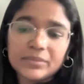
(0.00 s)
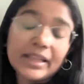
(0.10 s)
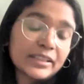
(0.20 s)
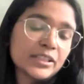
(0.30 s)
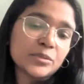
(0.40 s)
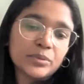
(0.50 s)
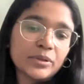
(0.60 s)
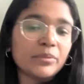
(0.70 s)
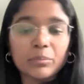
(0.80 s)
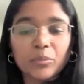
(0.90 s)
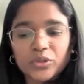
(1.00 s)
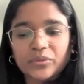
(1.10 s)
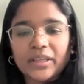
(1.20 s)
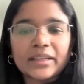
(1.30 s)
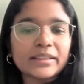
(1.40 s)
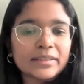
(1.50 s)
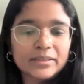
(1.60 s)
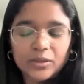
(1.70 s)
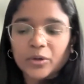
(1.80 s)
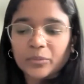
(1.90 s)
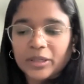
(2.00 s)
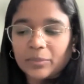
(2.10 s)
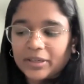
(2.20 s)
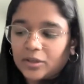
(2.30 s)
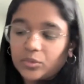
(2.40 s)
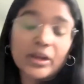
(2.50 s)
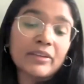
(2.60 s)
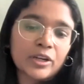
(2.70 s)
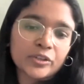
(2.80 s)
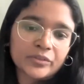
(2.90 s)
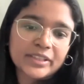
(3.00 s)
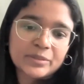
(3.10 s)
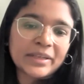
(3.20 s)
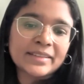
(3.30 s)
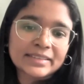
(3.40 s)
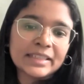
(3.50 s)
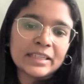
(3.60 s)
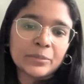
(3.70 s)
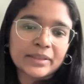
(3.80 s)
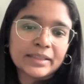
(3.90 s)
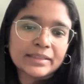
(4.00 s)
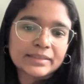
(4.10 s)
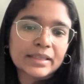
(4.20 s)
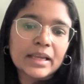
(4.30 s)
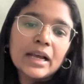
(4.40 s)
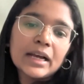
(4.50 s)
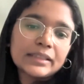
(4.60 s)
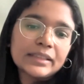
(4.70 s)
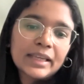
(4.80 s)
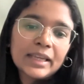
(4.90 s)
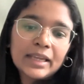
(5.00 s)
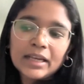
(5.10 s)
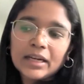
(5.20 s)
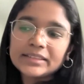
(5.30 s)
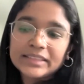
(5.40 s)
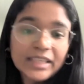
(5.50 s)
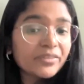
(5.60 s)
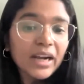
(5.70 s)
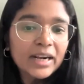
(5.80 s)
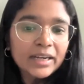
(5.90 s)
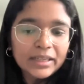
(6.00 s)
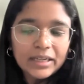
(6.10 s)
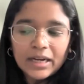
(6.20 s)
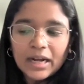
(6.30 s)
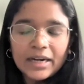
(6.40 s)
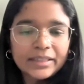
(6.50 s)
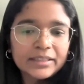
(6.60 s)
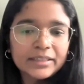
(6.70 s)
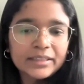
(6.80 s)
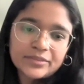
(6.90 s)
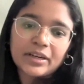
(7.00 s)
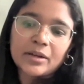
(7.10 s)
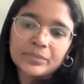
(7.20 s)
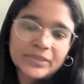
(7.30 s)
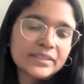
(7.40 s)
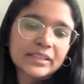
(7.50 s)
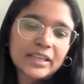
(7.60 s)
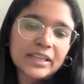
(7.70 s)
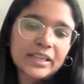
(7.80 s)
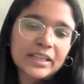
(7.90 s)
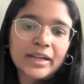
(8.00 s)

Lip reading: the editors, most of the editors on Wikipedia who have a lot of experience dealing with these, they safeguard articles from this kind of